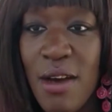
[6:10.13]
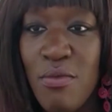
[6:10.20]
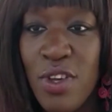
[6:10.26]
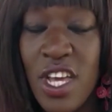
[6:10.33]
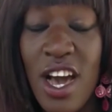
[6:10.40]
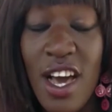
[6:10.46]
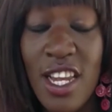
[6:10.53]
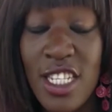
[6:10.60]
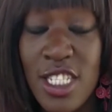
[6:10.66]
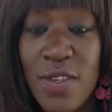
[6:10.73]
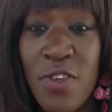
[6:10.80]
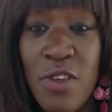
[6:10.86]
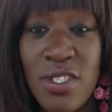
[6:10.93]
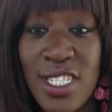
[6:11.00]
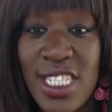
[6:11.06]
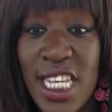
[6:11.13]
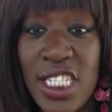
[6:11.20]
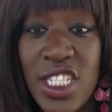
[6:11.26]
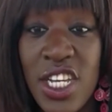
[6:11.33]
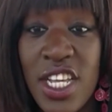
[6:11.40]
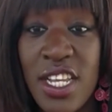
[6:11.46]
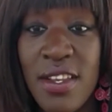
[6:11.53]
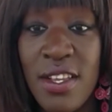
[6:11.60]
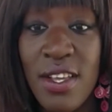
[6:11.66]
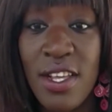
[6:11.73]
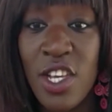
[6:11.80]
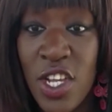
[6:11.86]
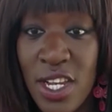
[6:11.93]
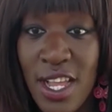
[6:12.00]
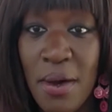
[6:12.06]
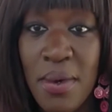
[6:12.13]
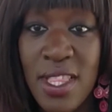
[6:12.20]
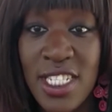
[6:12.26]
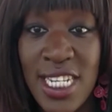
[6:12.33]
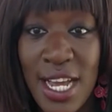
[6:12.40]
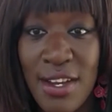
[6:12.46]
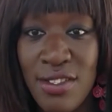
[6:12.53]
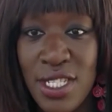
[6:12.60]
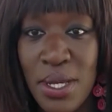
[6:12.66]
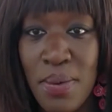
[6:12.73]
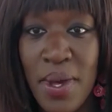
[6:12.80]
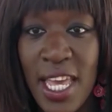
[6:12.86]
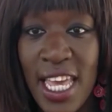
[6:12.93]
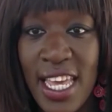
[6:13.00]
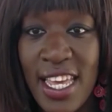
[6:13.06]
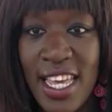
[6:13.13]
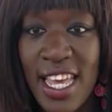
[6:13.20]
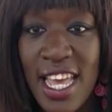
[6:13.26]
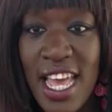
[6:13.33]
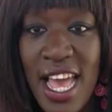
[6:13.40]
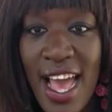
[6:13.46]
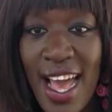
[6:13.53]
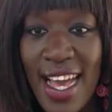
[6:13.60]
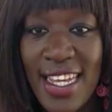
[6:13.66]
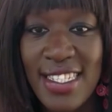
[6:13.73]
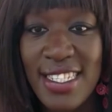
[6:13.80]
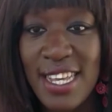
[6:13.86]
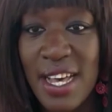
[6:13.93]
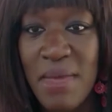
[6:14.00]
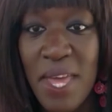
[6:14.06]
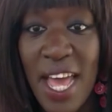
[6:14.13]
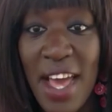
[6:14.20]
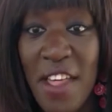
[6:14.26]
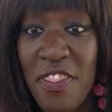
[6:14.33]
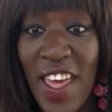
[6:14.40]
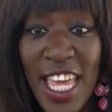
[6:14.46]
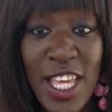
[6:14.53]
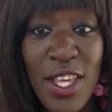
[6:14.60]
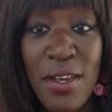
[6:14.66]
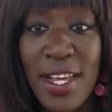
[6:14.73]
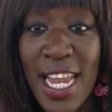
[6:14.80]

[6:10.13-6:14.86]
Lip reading: Regardless of your decision, good luck with Charity Week, and yeah, thank you